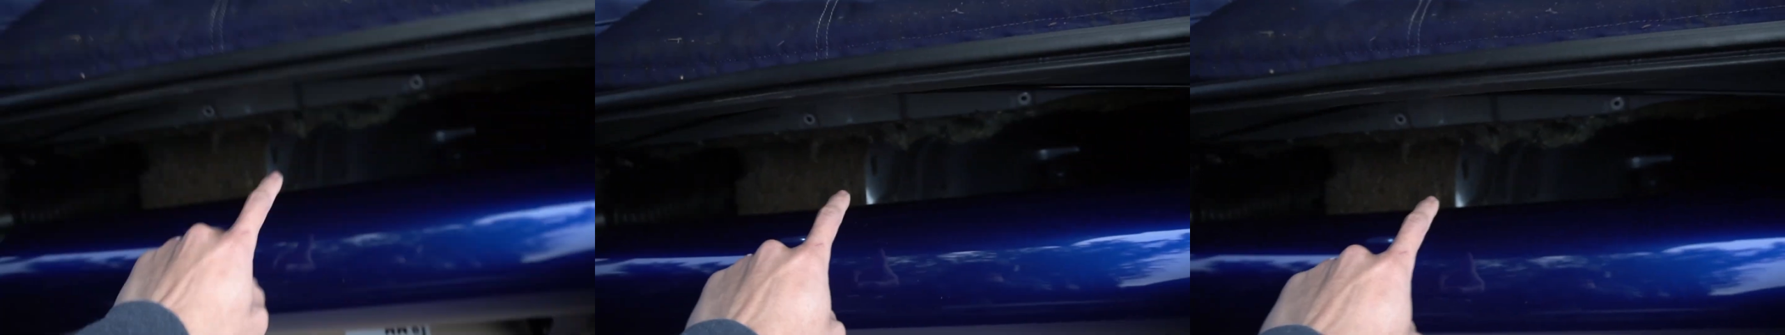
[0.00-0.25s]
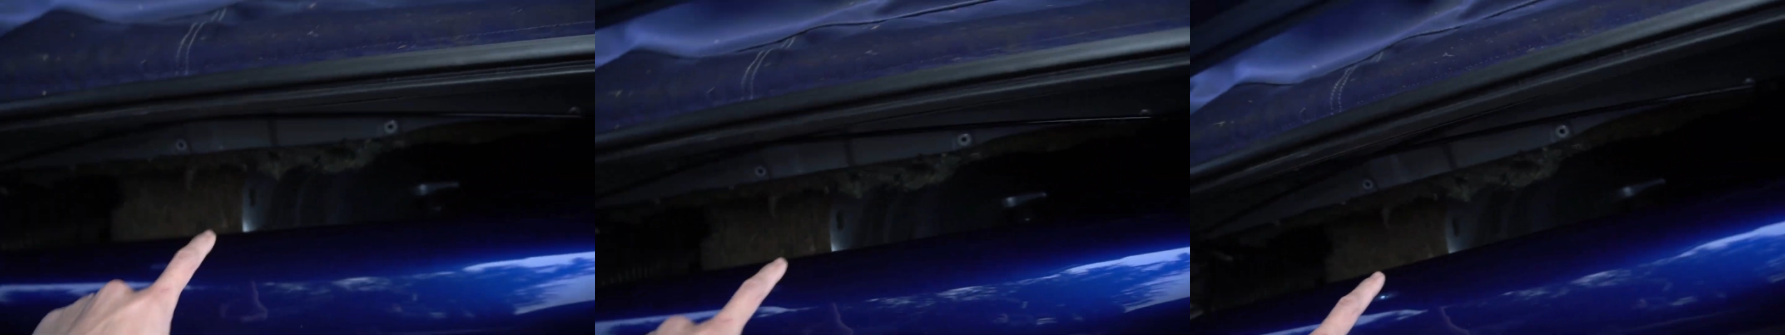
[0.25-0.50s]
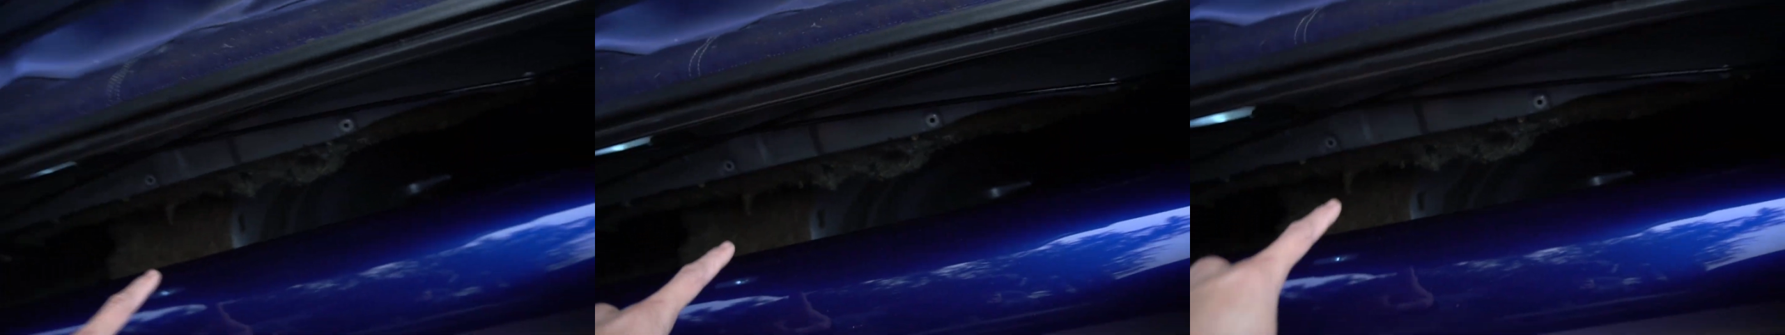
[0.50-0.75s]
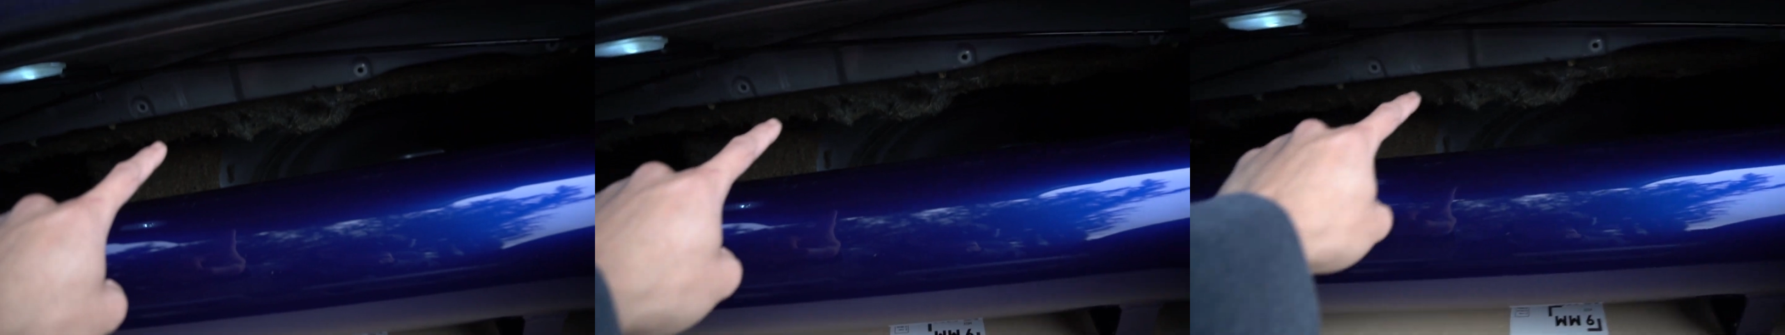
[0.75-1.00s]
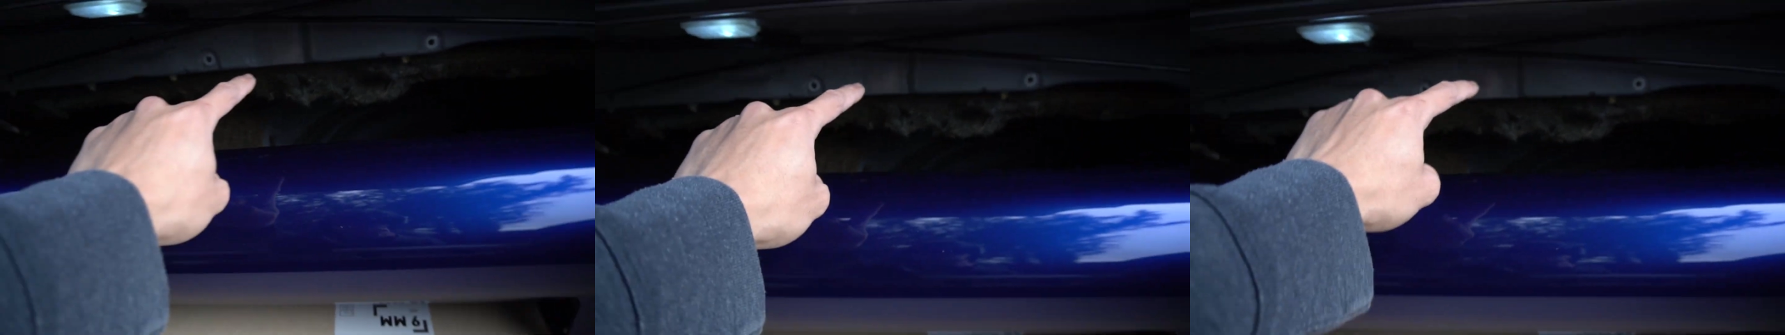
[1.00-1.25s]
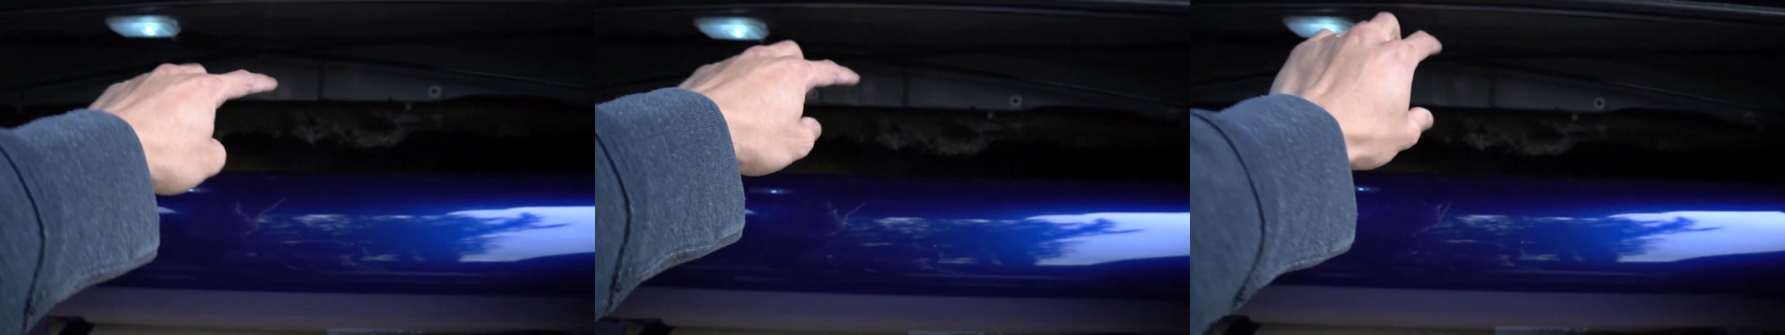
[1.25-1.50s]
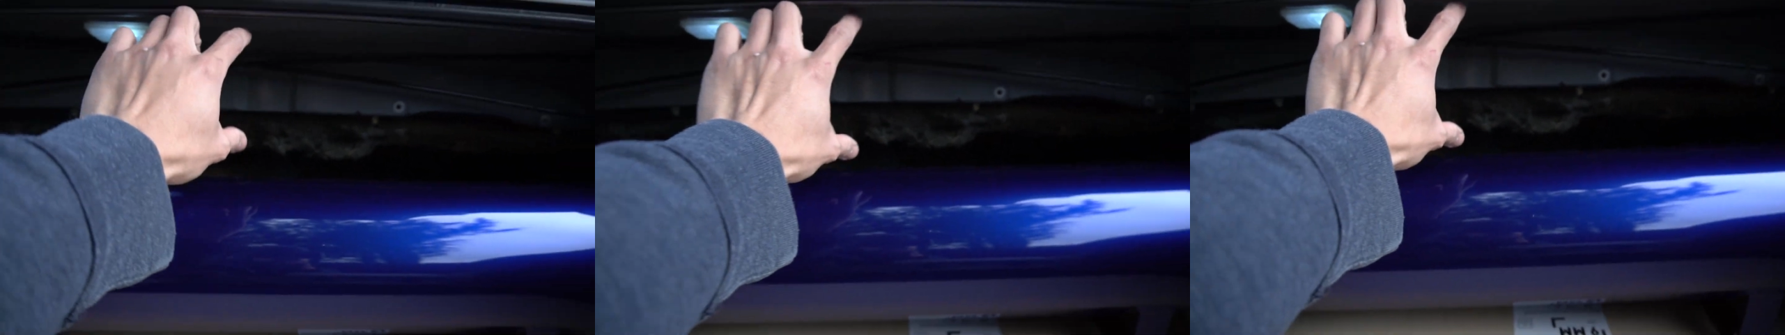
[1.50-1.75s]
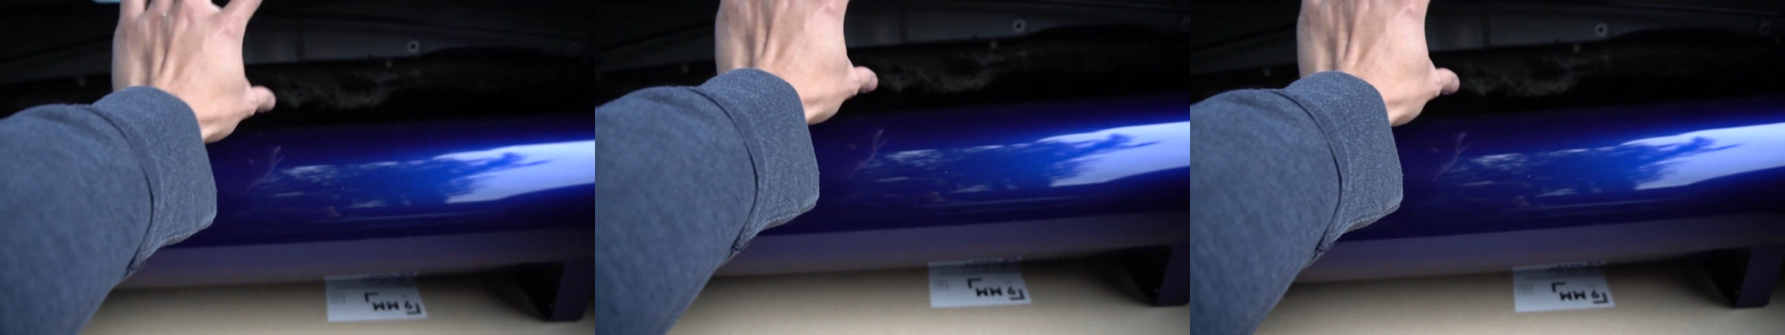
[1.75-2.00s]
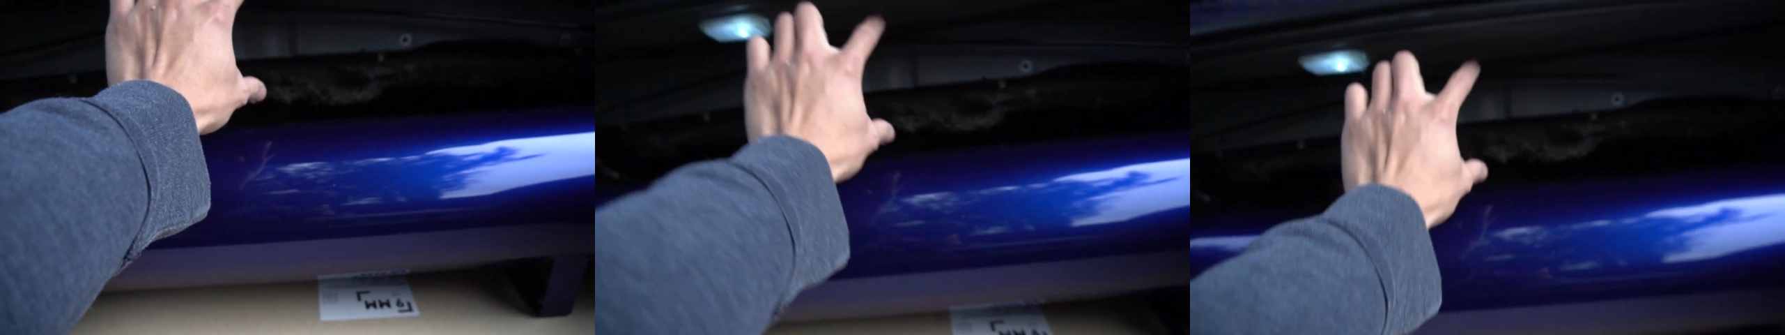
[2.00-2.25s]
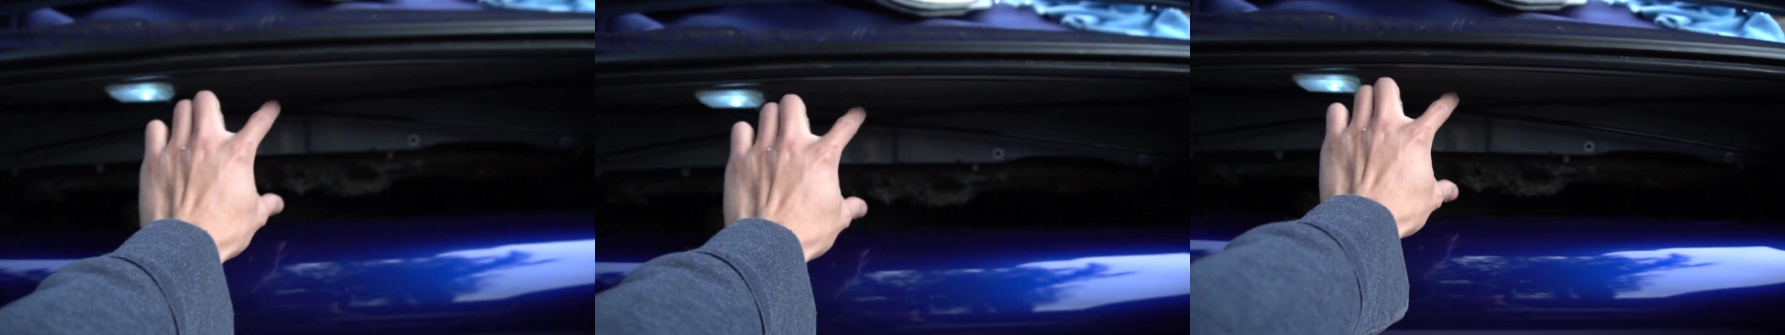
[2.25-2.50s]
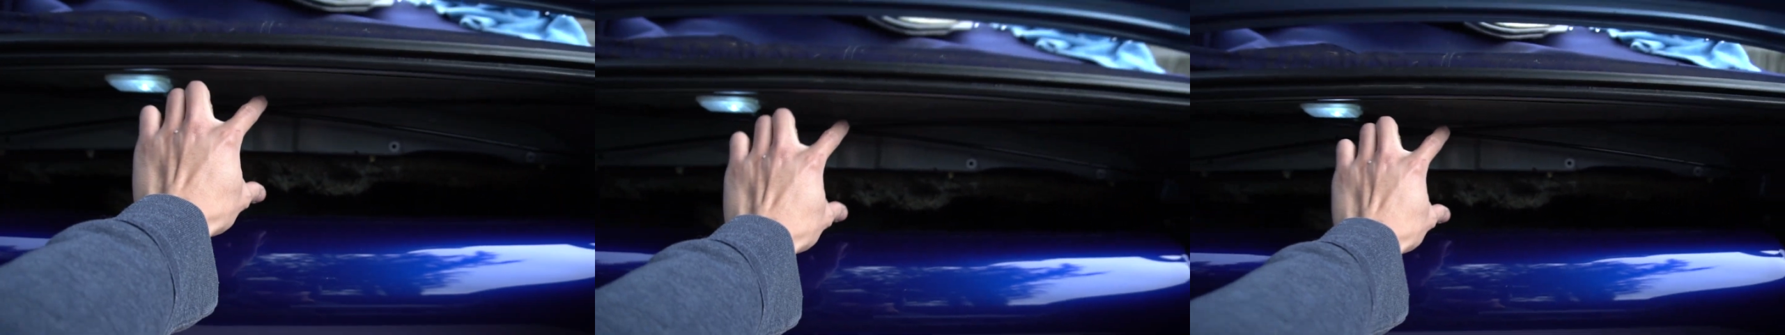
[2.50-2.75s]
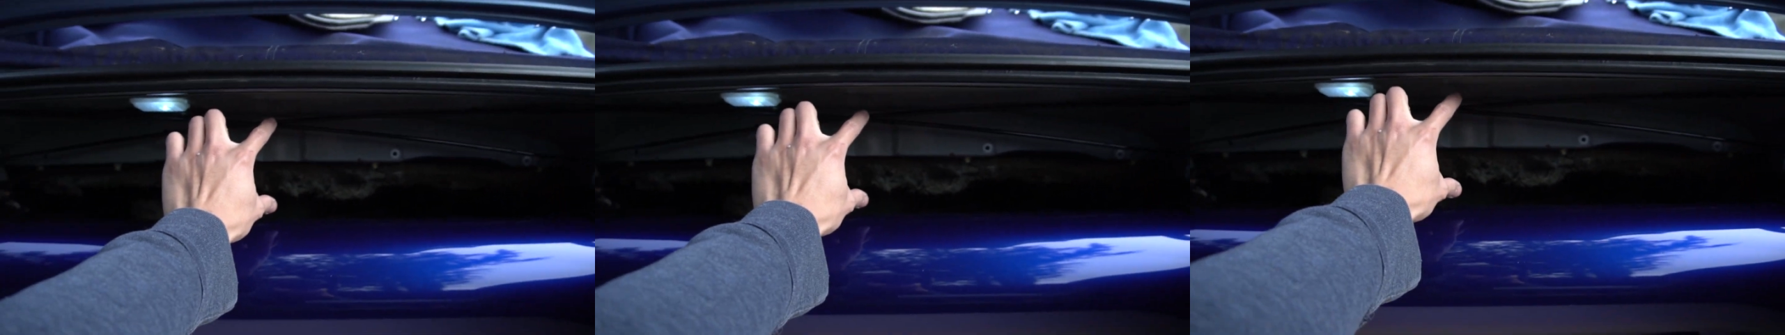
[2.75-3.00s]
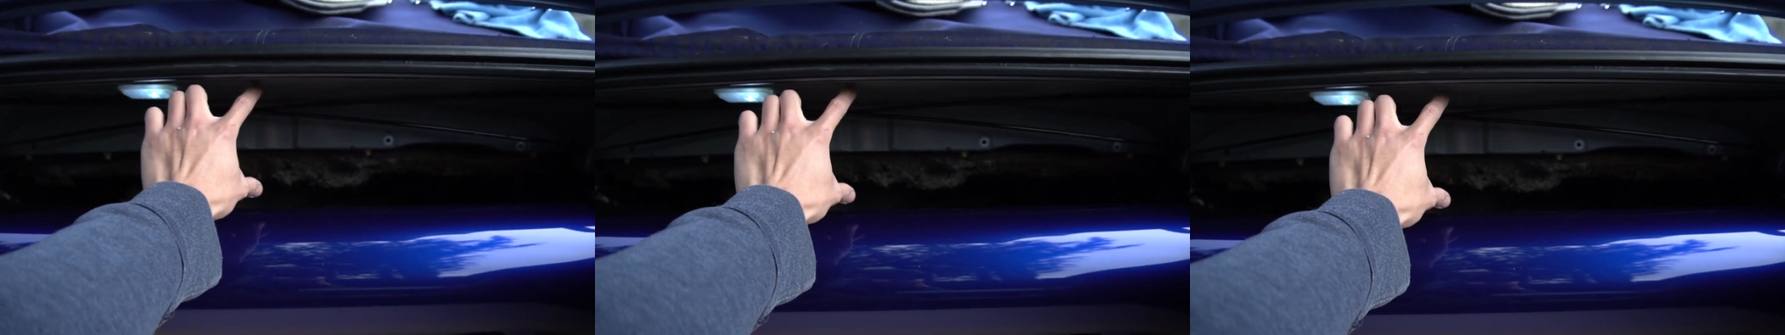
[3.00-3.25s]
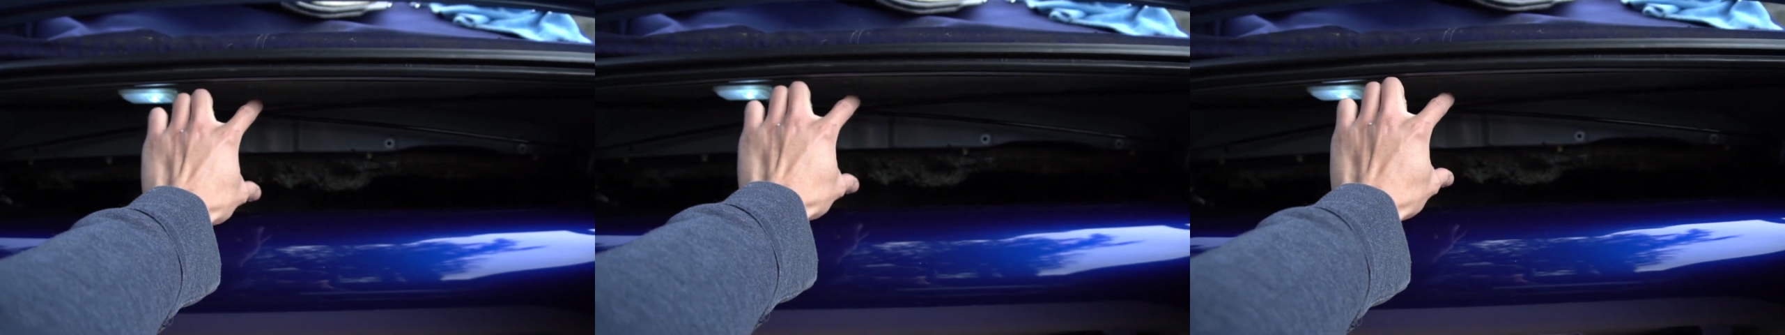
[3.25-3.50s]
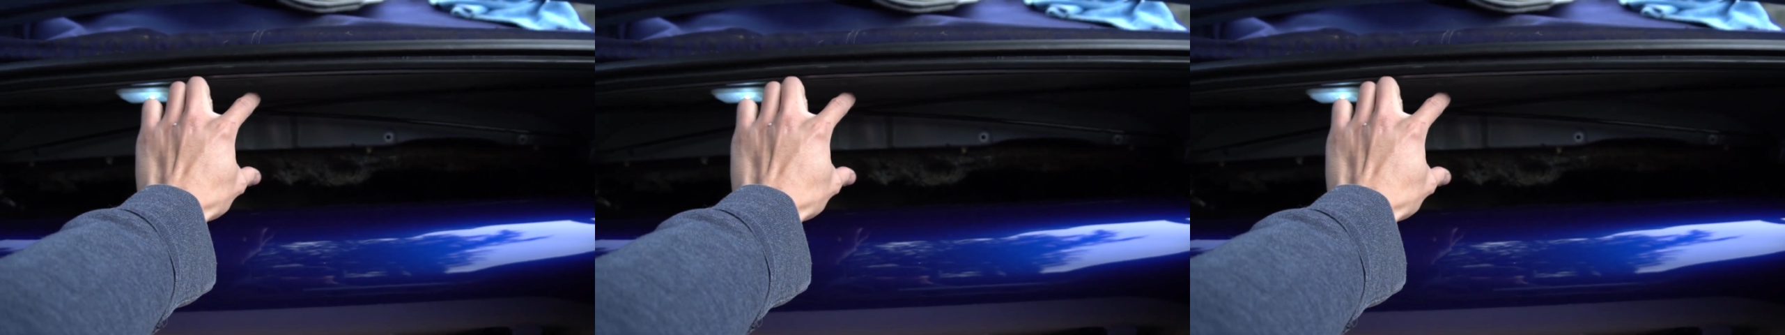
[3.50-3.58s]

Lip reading: [unreadable: no face in view]